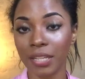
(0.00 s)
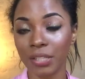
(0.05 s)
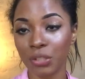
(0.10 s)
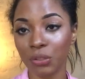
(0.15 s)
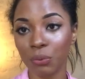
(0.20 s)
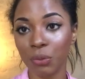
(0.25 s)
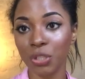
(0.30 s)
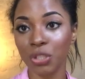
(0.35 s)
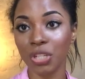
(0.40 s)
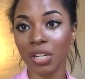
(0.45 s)

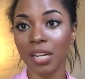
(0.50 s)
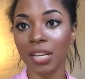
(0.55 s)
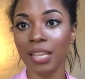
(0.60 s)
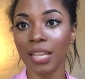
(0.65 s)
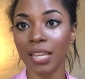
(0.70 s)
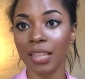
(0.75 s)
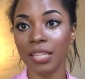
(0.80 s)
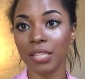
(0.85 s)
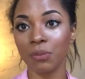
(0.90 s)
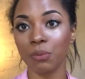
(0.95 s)
intuition and
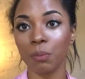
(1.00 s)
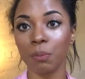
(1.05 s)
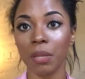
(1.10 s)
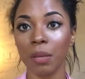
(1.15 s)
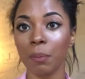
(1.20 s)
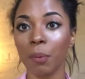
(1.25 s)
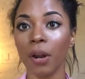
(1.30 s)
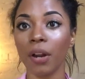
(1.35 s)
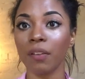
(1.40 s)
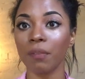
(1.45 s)
that this would be
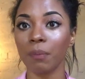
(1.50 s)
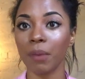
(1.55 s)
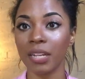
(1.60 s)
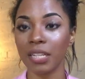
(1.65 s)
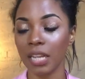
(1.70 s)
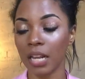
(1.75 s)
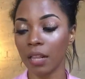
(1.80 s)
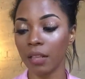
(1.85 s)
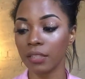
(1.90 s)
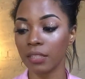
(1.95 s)
a part of my
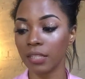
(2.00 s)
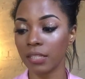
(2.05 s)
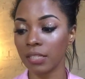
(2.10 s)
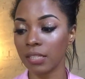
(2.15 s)
daily,